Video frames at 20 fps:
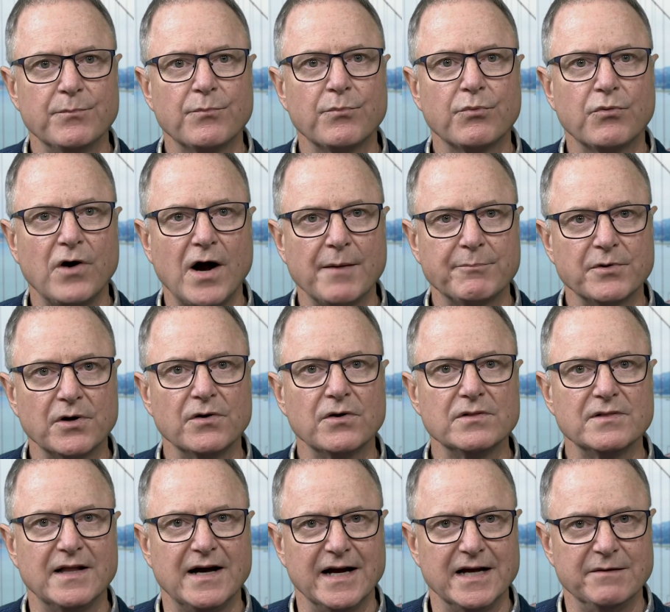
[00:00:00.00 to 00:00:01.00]
proper
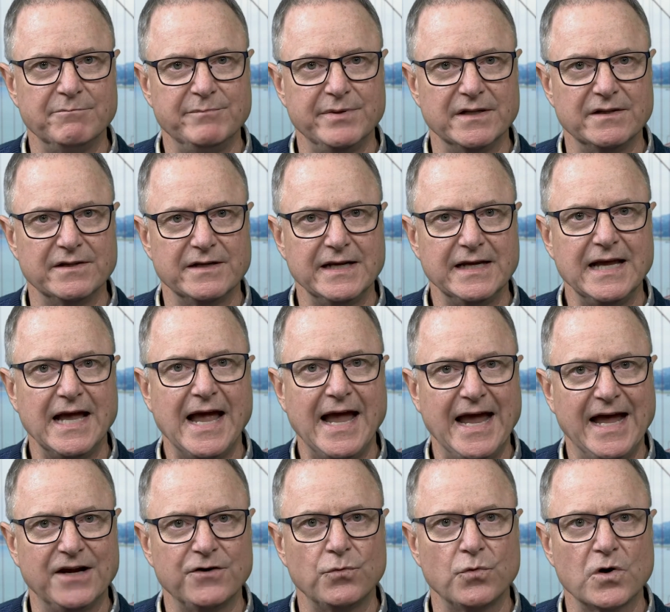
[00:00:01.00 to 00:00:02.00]
liability
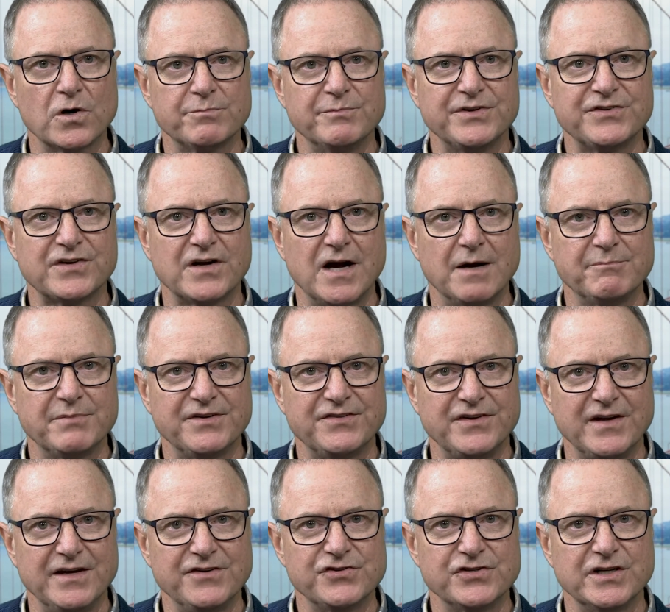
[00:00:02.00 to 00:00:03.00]
and workman's
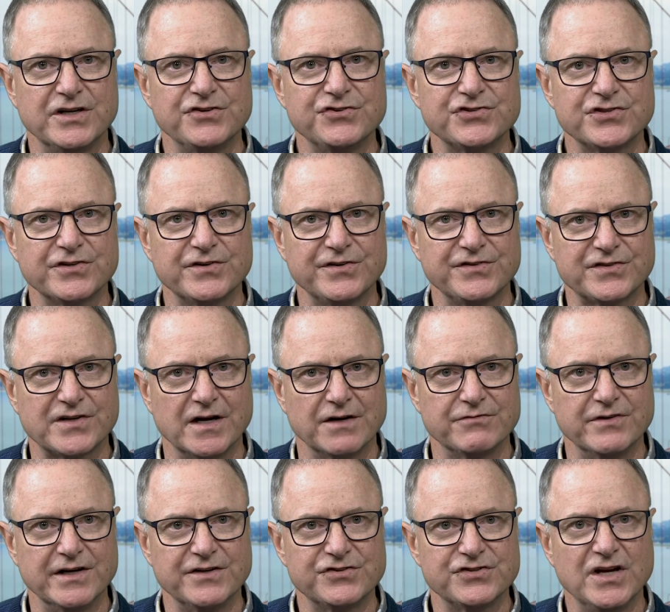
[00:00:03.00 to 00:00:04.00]
compensation insurance
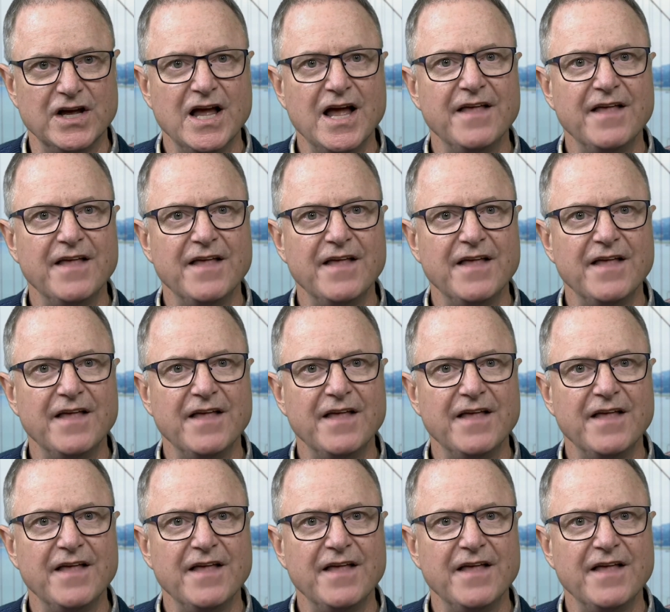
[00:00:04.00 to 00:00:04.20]
coverage.